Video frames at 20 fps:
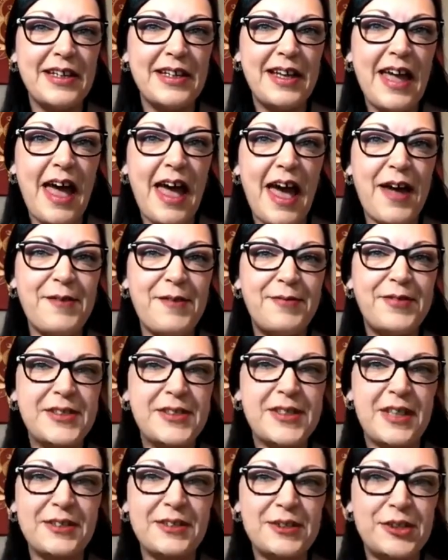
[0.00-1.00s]
have
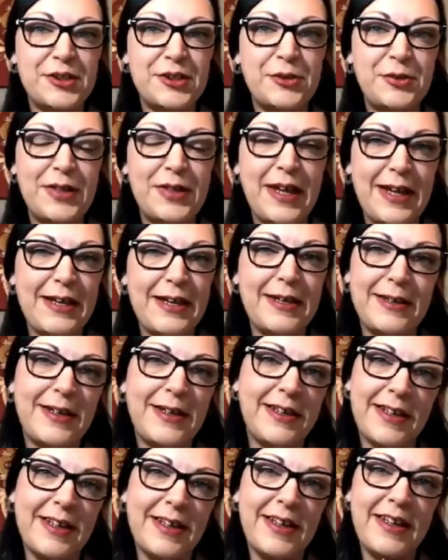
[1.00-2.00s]
such unique
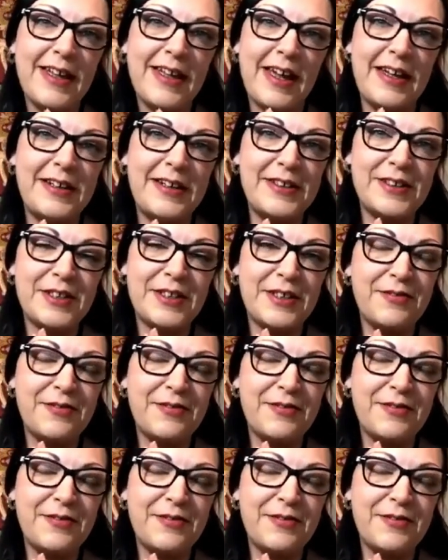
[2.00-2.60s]
energy